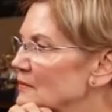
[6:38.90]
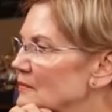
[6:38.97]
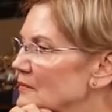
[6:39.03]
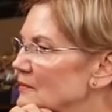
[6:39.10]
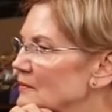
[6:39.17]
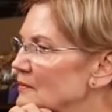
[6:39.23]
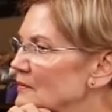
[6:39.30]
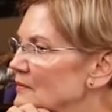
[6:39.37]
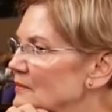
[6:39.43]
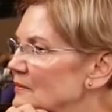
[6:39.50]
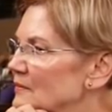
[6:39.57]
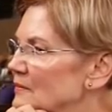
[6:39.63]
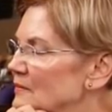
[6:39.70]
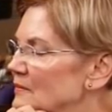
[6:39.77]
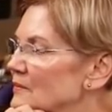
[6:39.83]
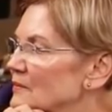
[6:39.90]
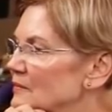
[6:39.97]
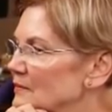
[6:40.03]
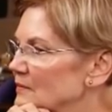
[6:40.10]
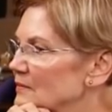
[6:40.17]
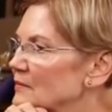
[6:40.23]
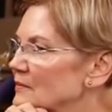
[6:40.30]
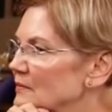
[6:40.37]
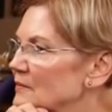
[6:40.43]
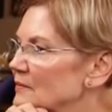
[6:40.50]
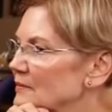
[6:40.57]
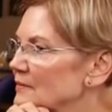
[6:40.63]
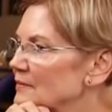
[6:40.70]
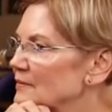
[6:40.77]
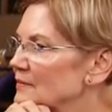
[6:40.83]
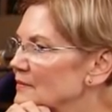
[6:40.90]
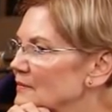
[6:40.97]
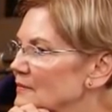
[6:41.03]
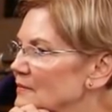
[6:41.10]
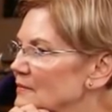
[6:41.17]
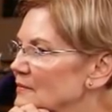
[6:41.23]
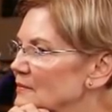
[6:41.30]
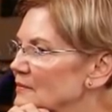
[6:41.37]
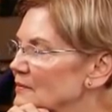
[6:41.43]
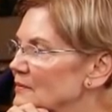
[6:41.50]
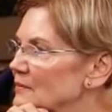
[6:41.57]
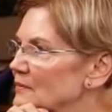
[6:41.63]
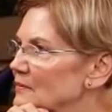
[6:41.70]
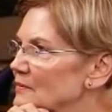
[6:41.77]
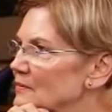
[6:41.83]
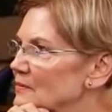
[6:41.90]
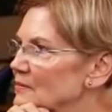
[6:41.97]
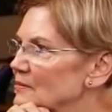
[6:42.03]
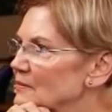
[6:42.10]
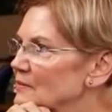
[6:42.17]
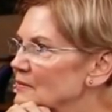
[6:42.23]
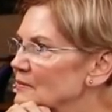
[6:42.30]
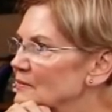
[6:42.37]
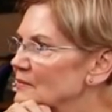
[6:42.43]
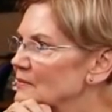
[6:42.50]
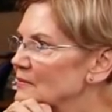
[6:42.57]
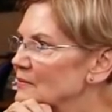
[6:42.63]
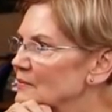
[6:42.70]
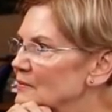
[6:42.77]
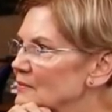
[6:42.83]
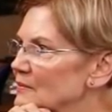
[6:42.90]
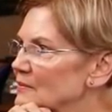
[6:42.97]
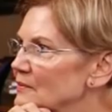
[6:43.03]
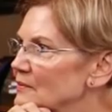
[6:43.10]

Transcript: (not speaking)